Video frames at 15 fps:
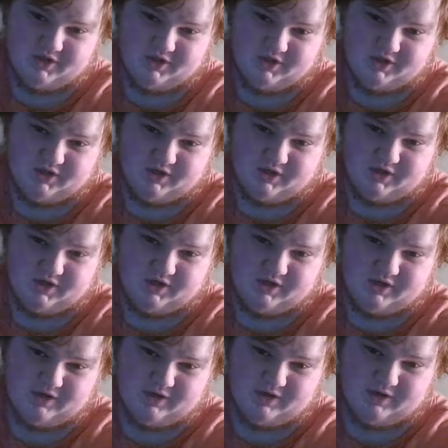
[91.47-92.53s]

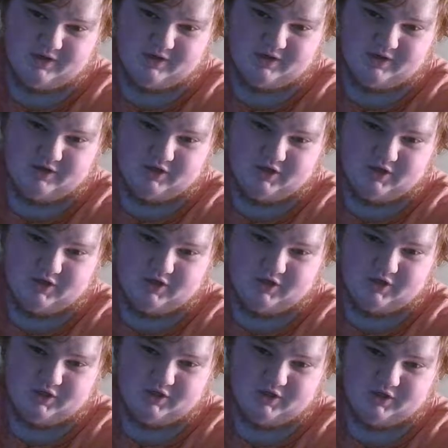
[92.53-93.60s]

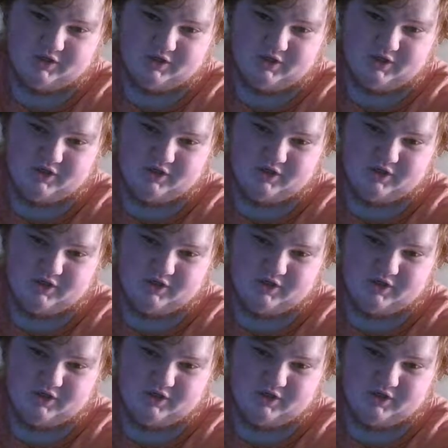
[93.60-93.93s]
(no one is talking)